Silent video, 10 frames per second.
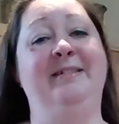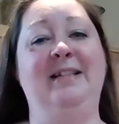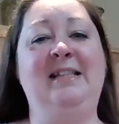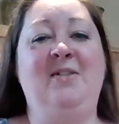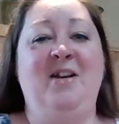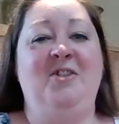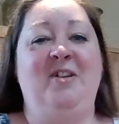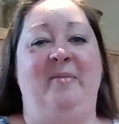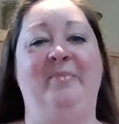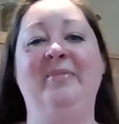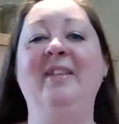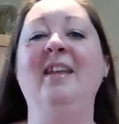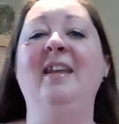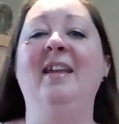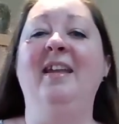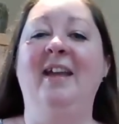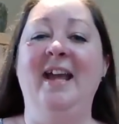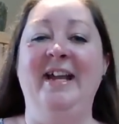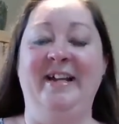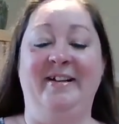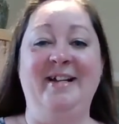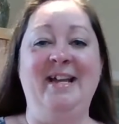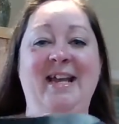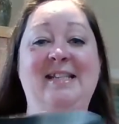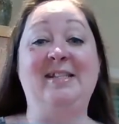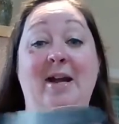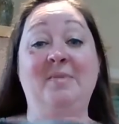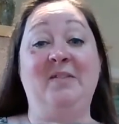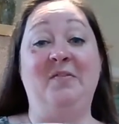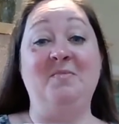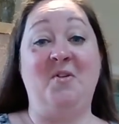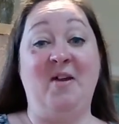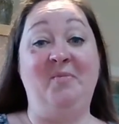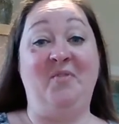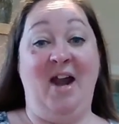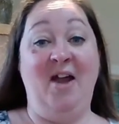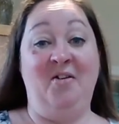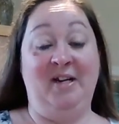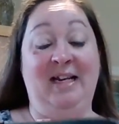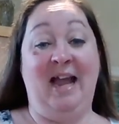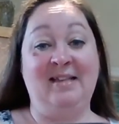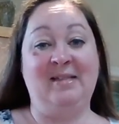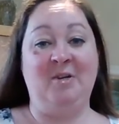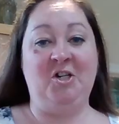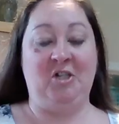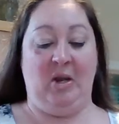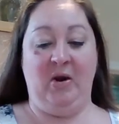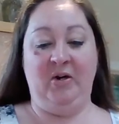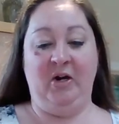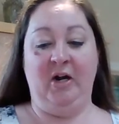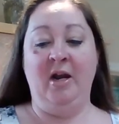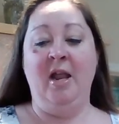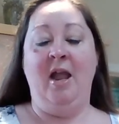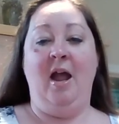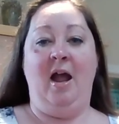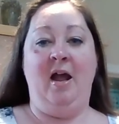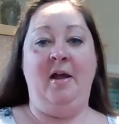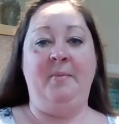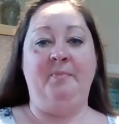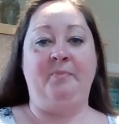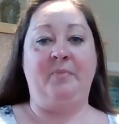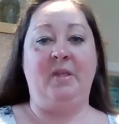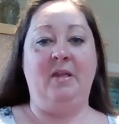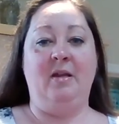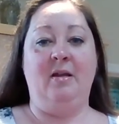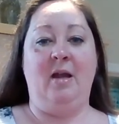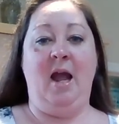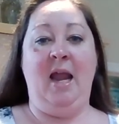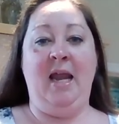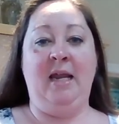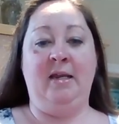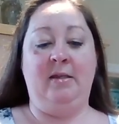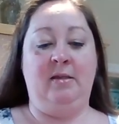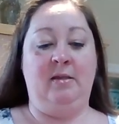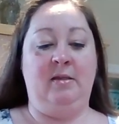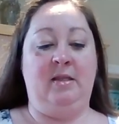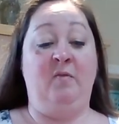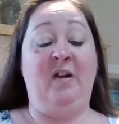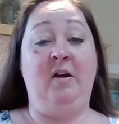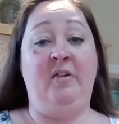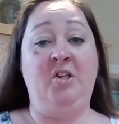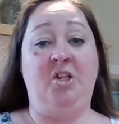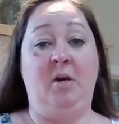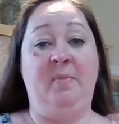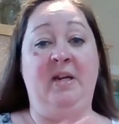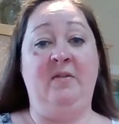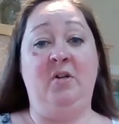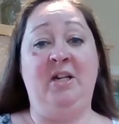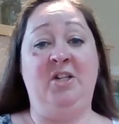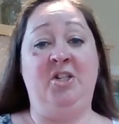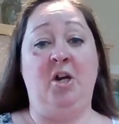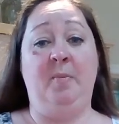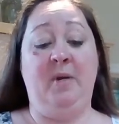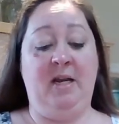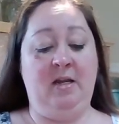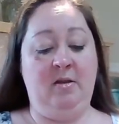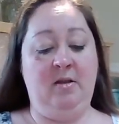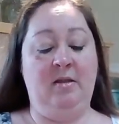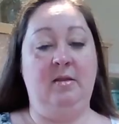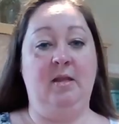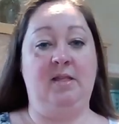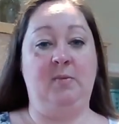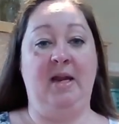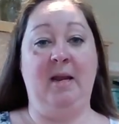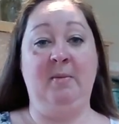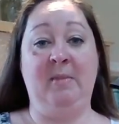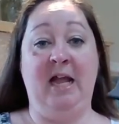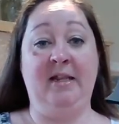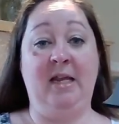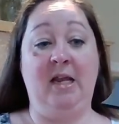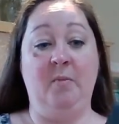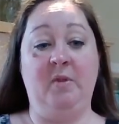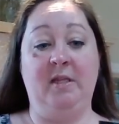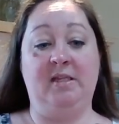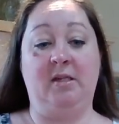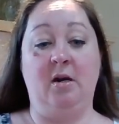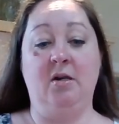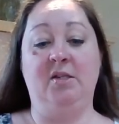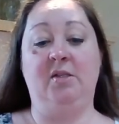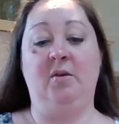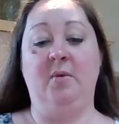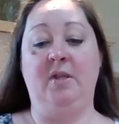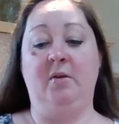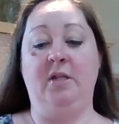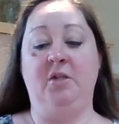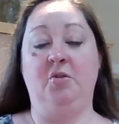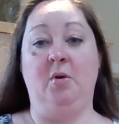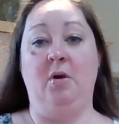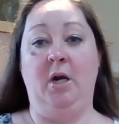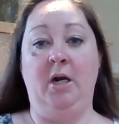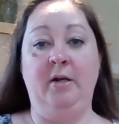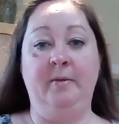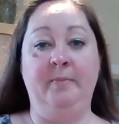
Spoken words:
let's go on a trip. It stops it from going brown. It lasts much longer. They're very, very sharp. They never need sharpening. That's why I'm glad they come with this guard. So when they're in the drawer